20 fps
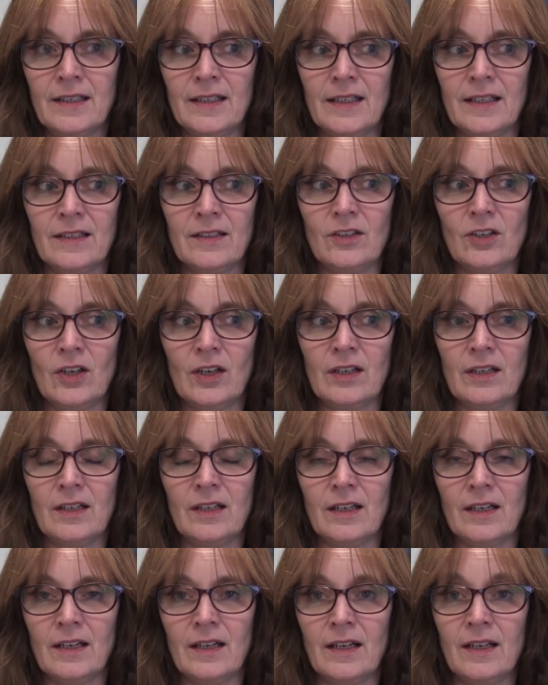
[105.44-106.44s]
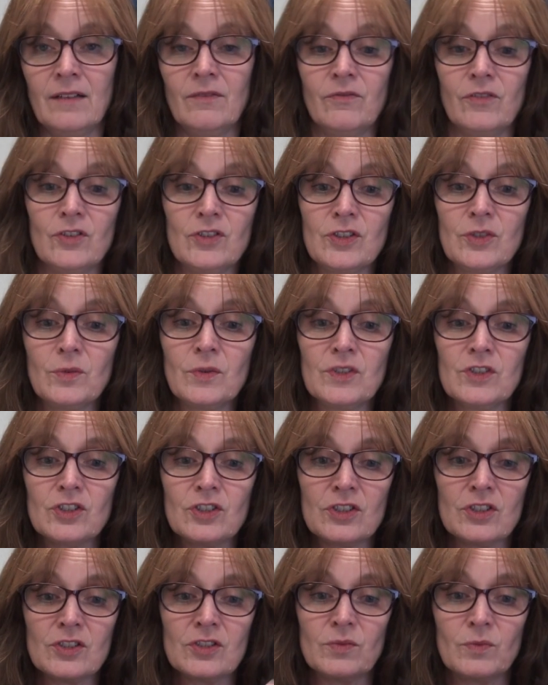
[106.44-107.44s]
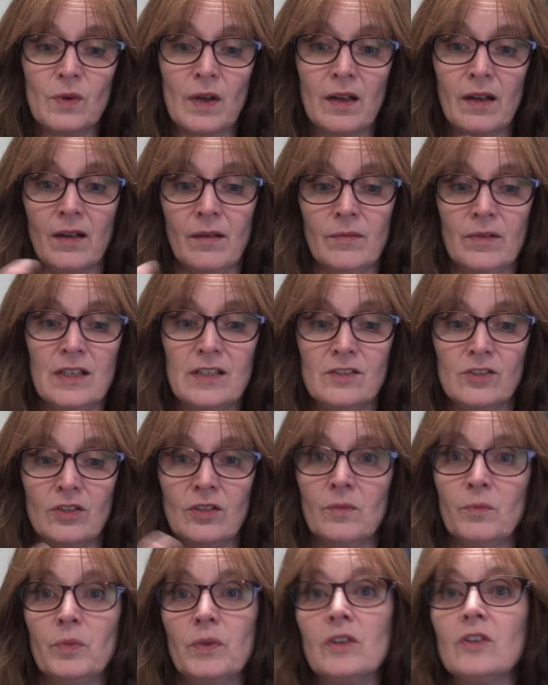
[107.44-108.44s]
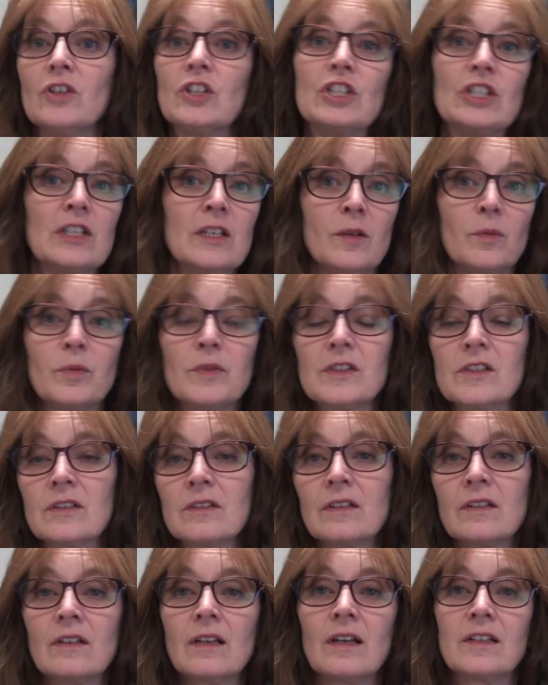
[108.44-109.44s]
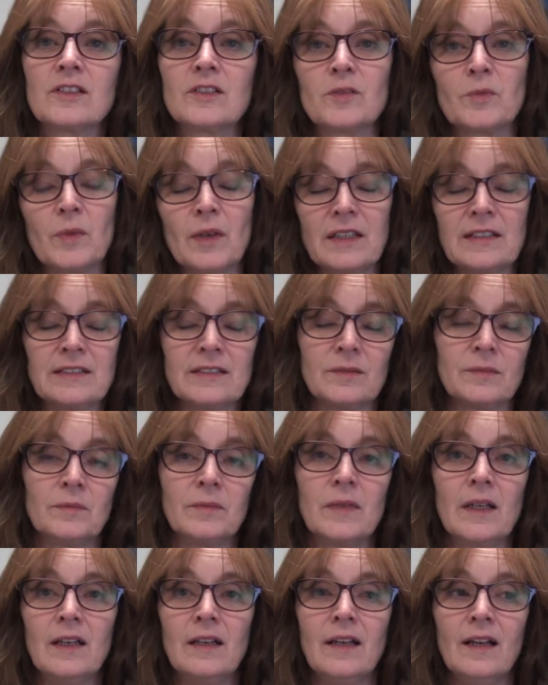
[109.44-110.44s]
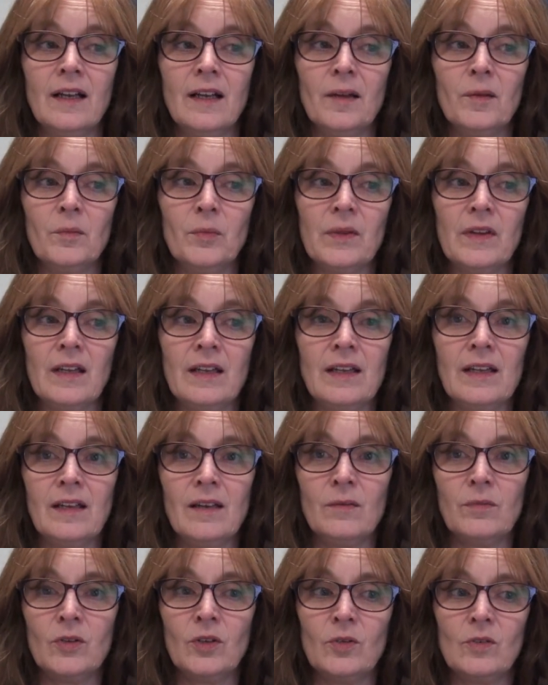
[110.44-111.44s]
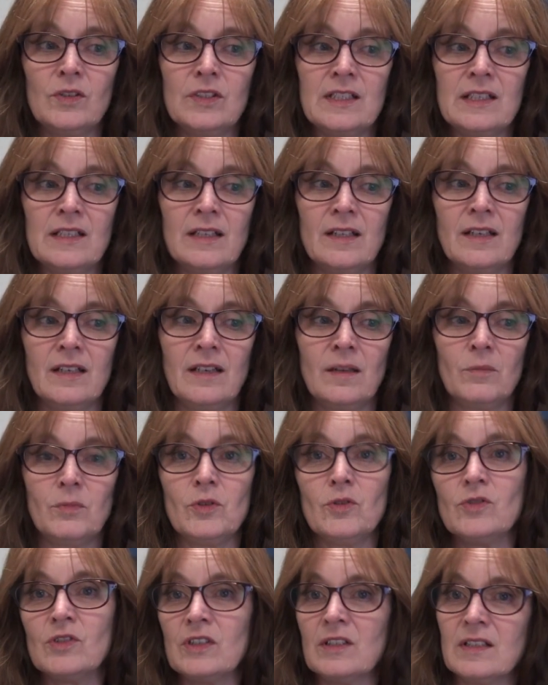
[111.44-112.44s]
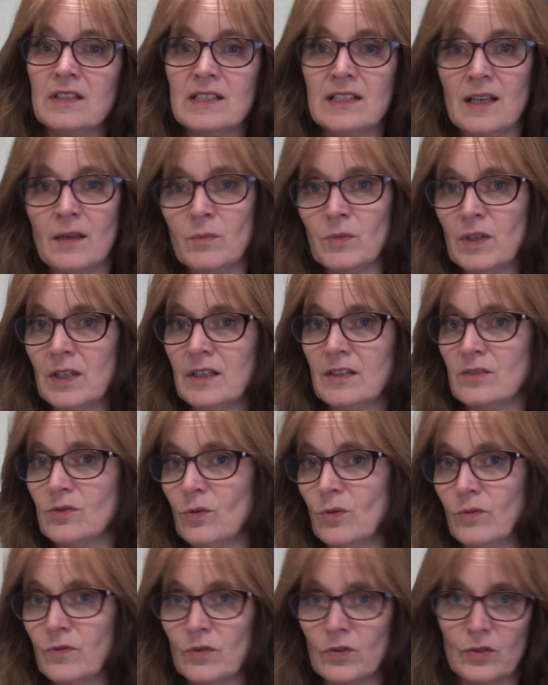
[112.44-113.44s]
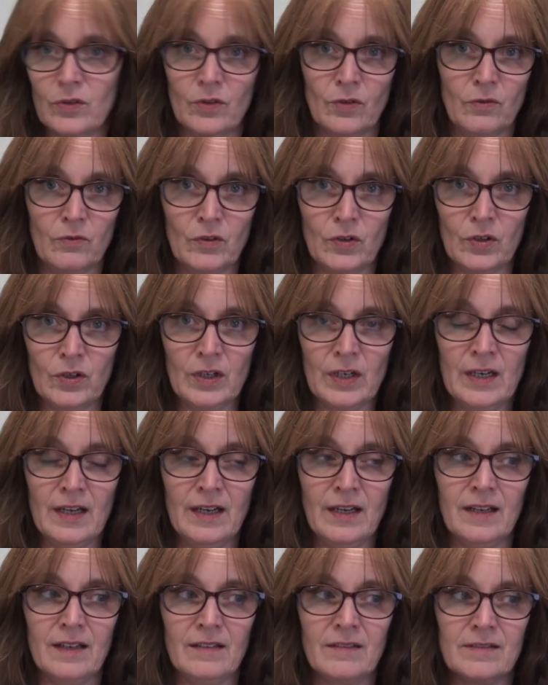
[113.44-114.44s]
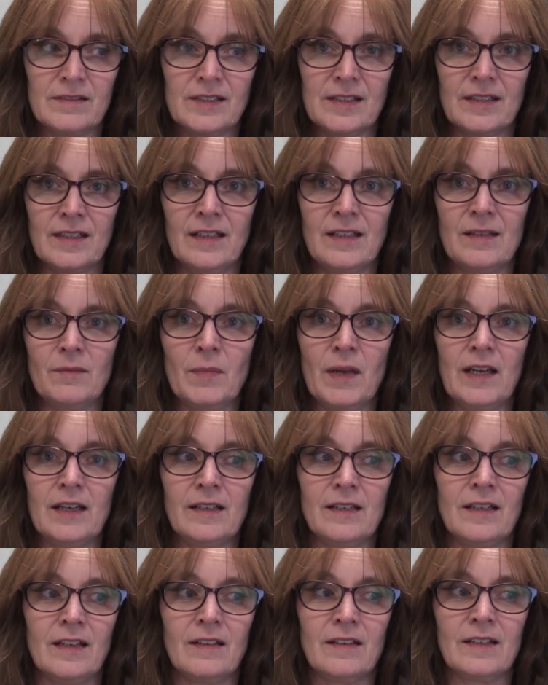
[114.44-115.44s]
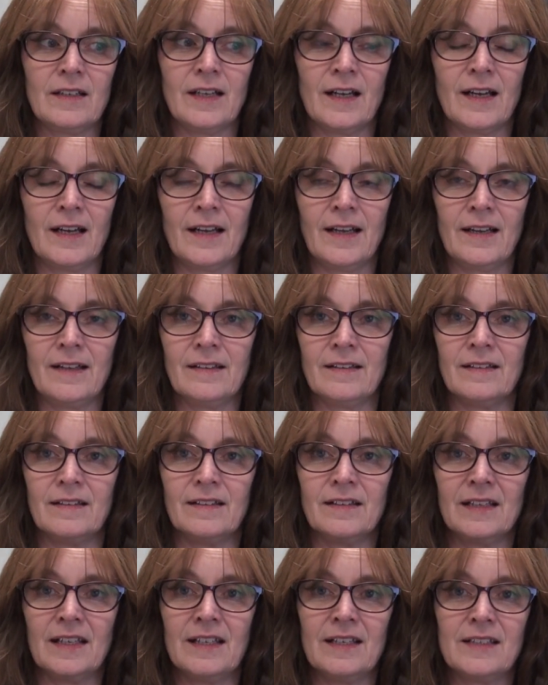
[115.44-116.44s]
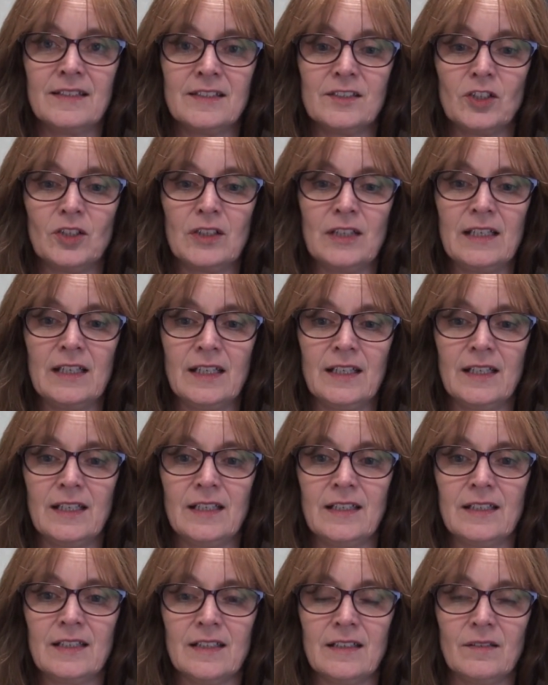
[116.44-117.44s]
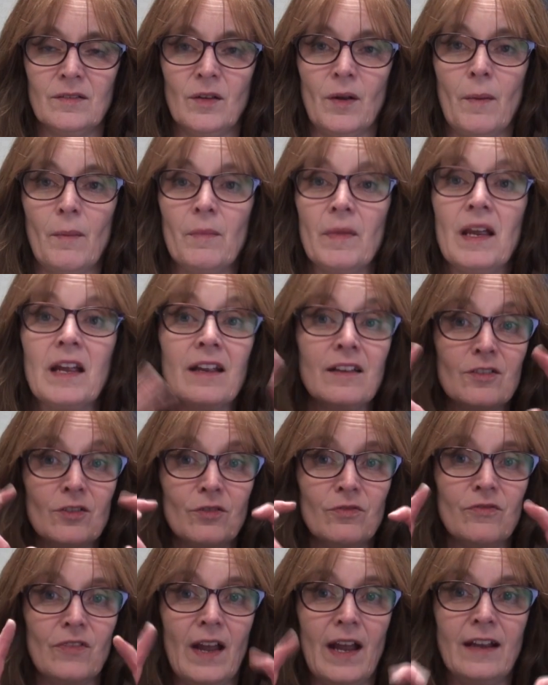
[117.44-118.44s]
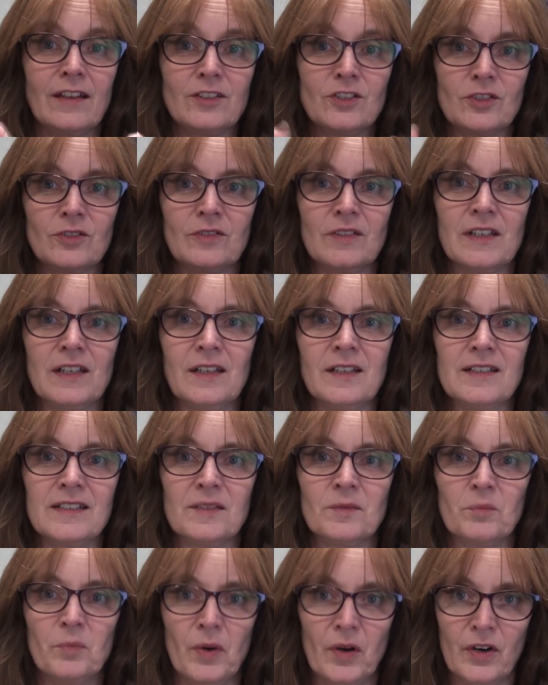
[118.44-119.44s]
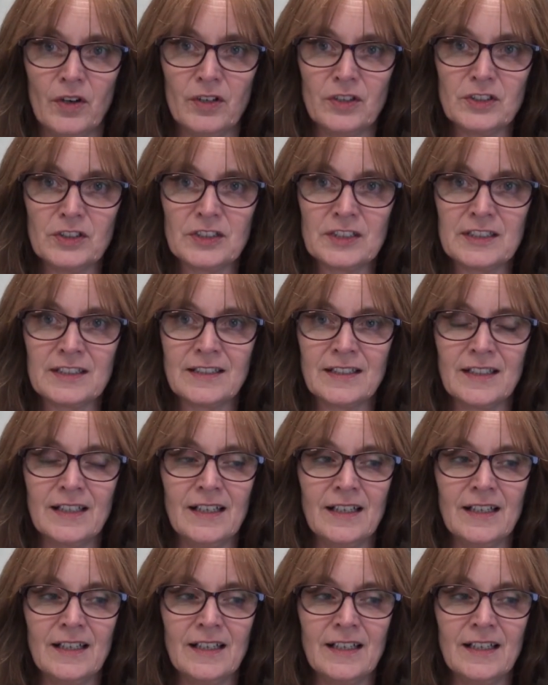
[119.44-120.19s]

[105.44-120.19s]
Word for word: then you add a guy. First it was just he's going to build Jeeps, he's going to customize them. But then he kept noticing and kept using the same things over and over. So then he met another guy, and they started getting into manufacturing some parts